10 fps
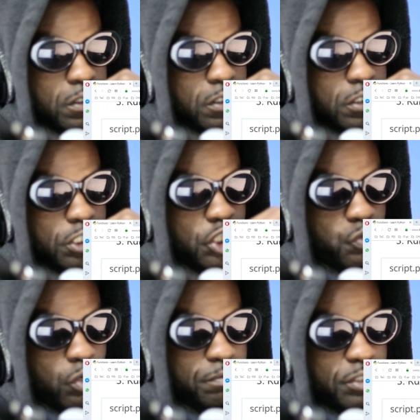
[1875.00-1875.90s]
each
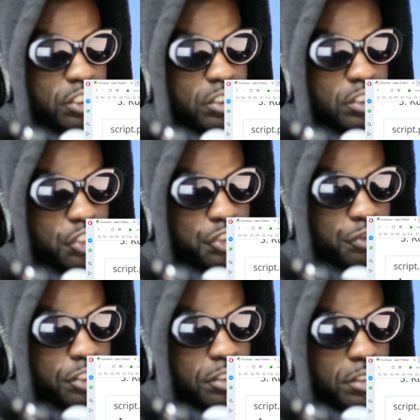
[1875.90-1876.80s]
one be the
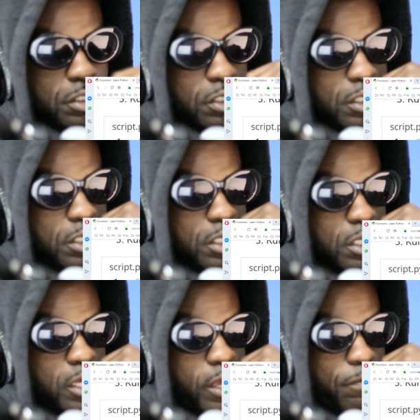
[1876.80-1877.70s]
string,
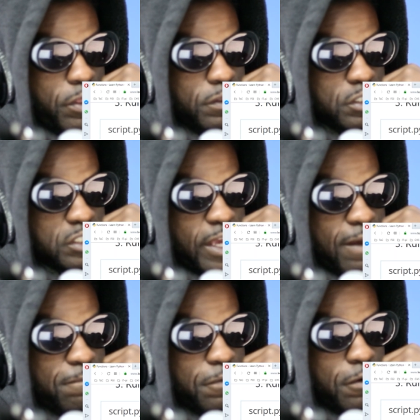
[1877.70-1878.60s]
and then just
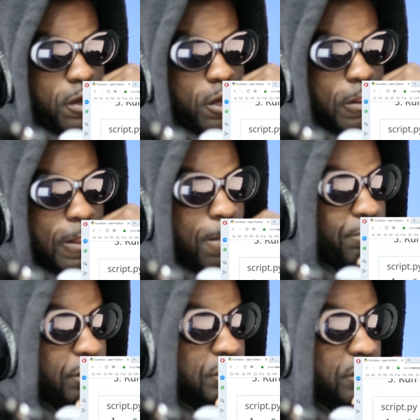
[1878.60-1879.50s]
have the a
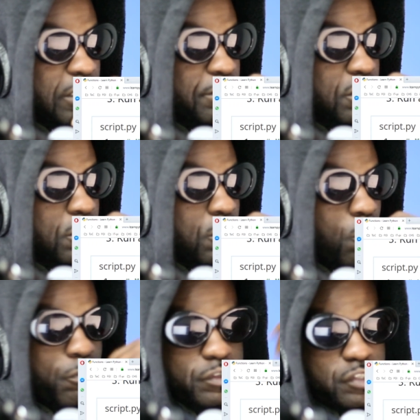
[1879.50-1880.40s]
print statement or
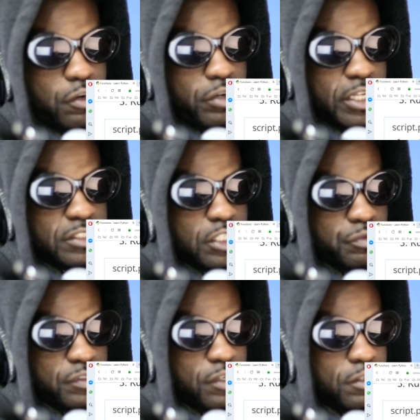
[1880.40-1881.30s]
return that says
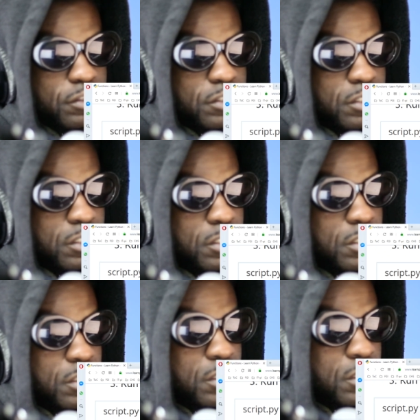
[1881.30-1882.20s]
return
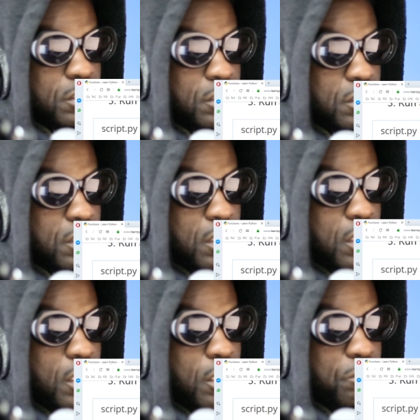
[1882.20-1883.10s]

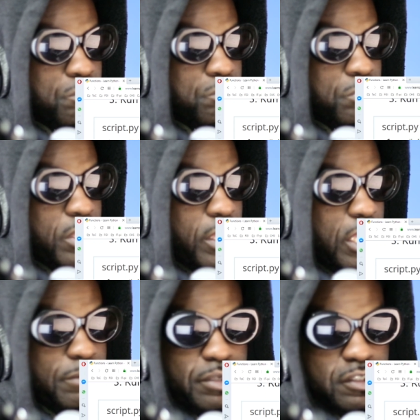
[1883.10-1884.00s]
A,
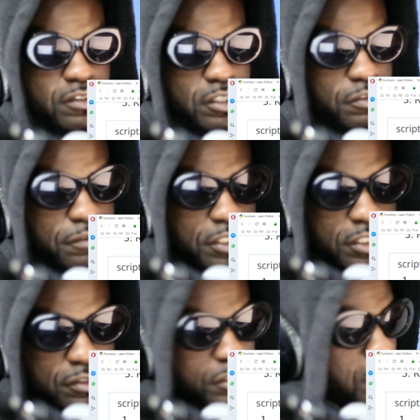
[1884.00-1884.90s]
B, and C, for
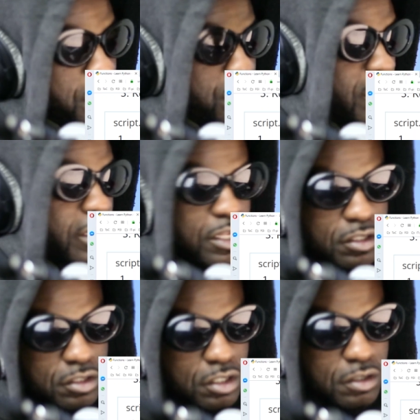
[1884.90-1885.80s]
instance. So let's try that,
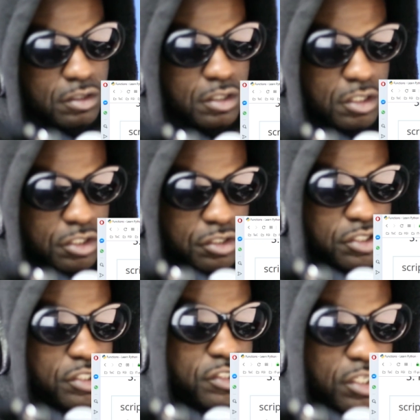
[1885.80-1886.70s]
you know. So let's
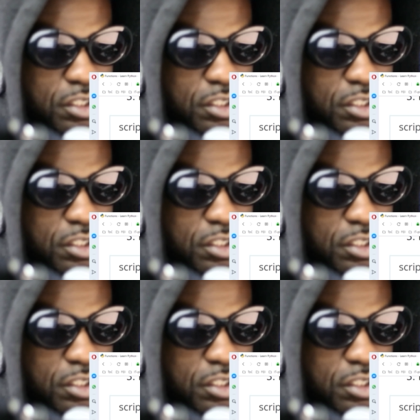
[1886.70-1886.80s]
just say